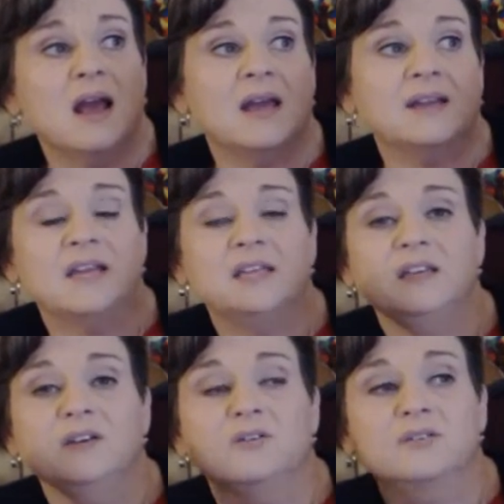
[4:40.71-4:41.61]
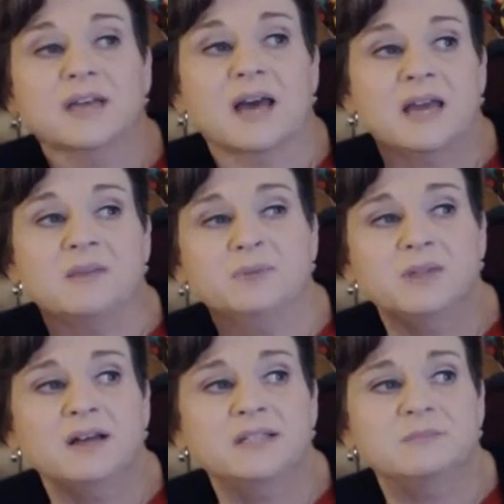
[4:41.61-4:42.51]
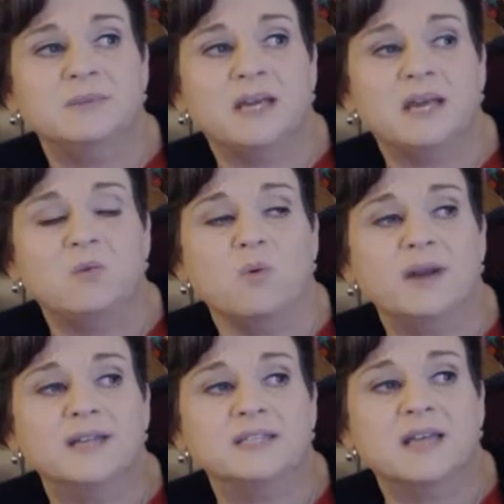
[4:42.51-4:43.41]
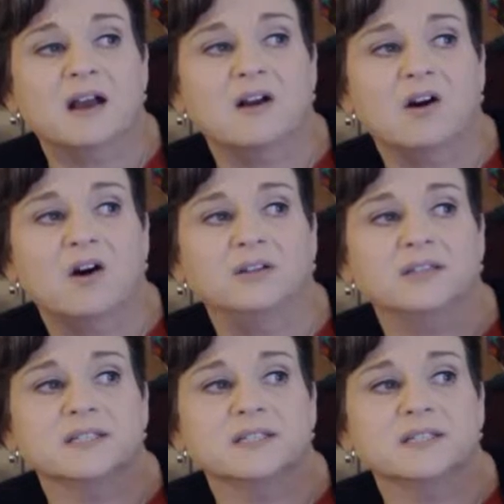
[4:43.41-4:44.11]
and it yields A plus B, what is that called?